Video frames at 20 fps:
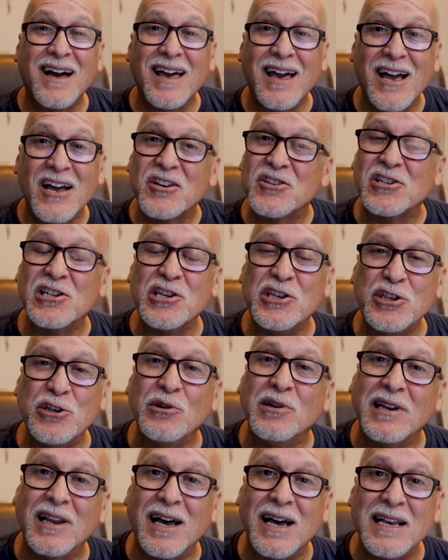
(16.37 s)
actually
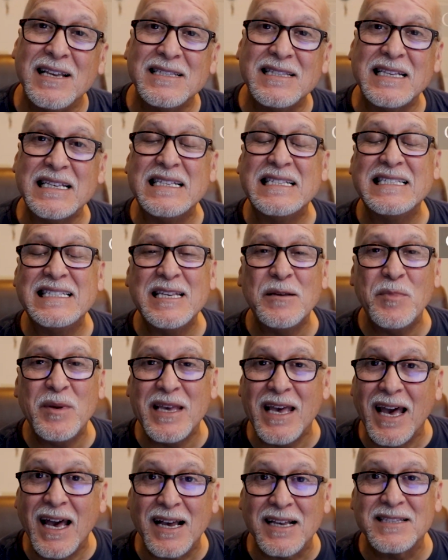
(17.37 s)
utilized the
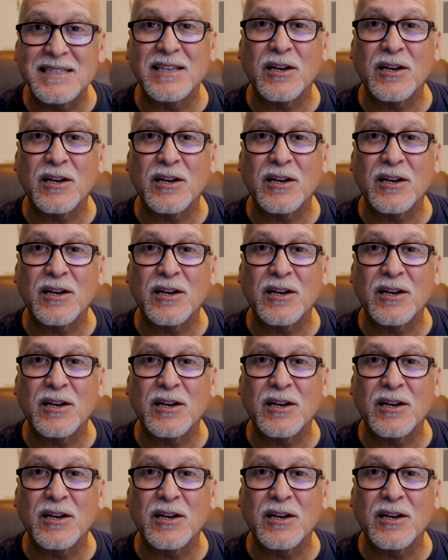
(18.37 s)
CBX,